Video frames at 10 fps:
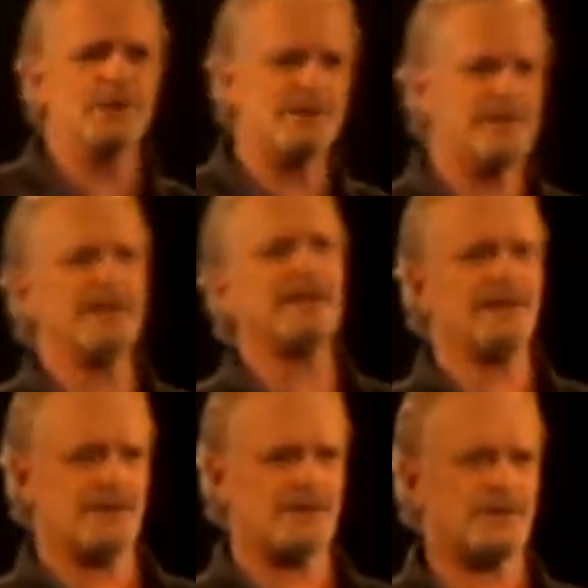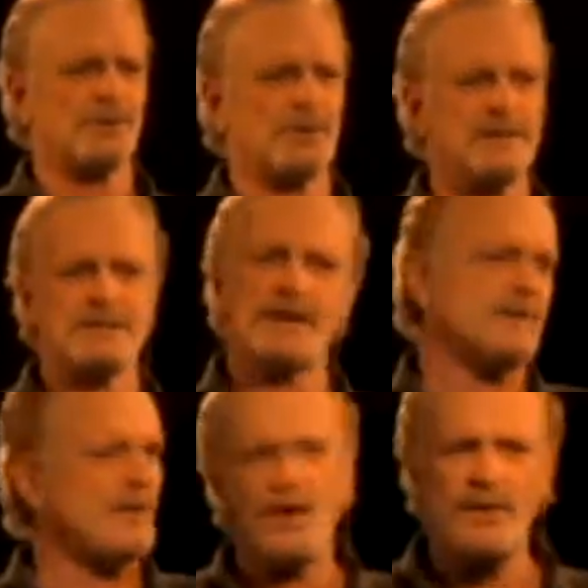particular stories out
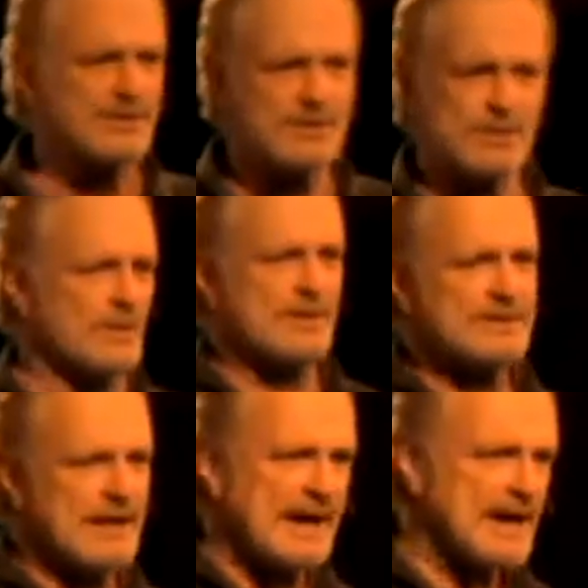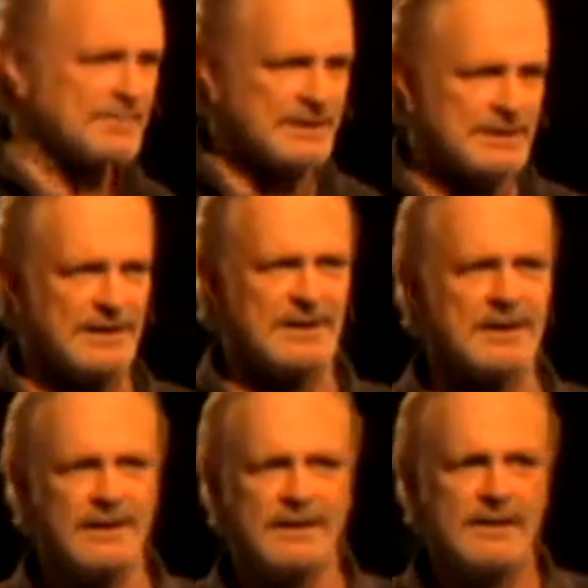of all the stories that happened
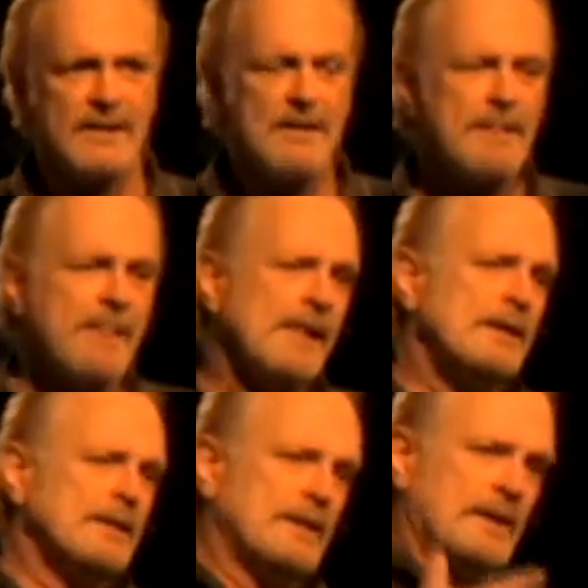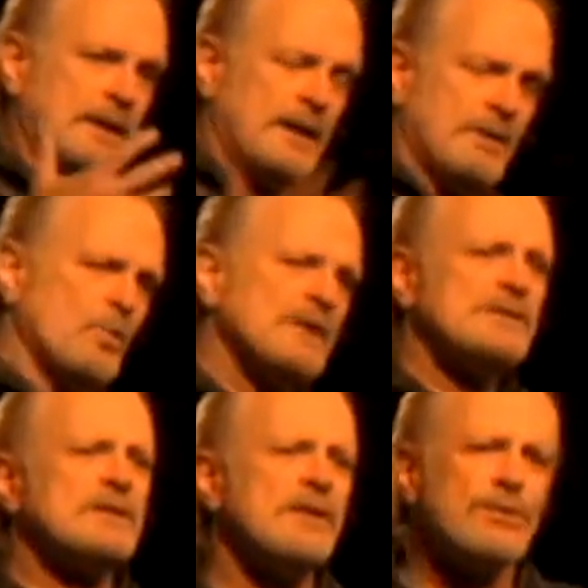there. And
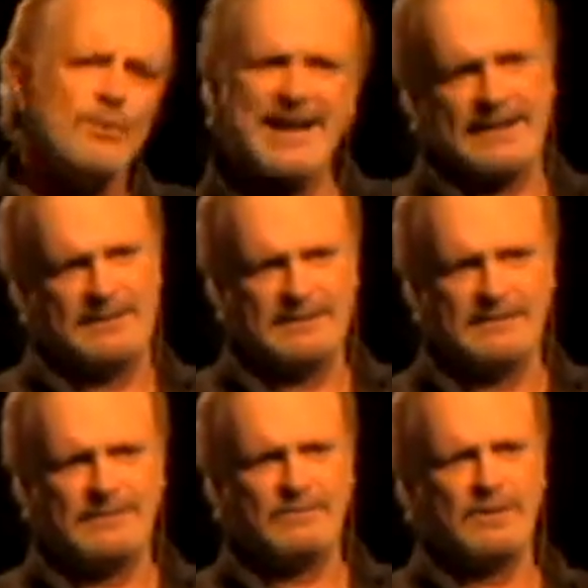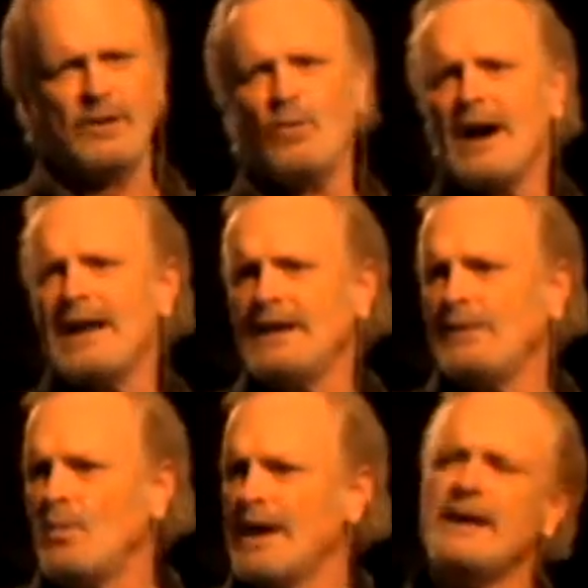what's the thread? You know, why,
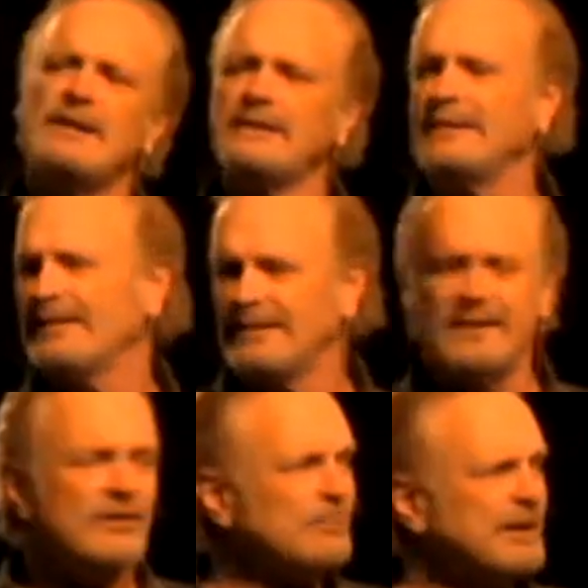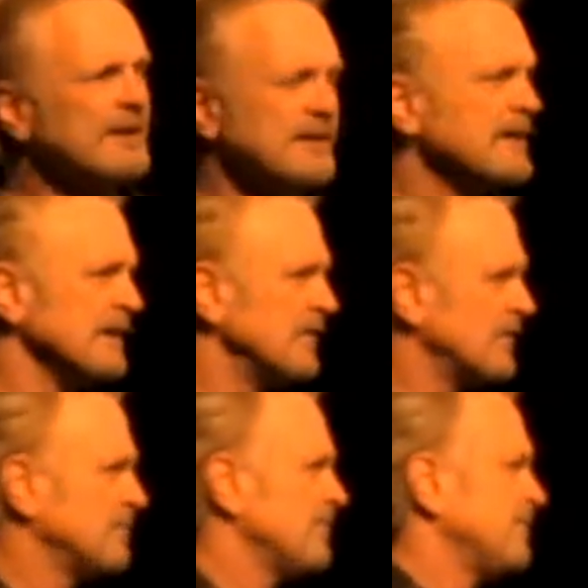why does he pick these?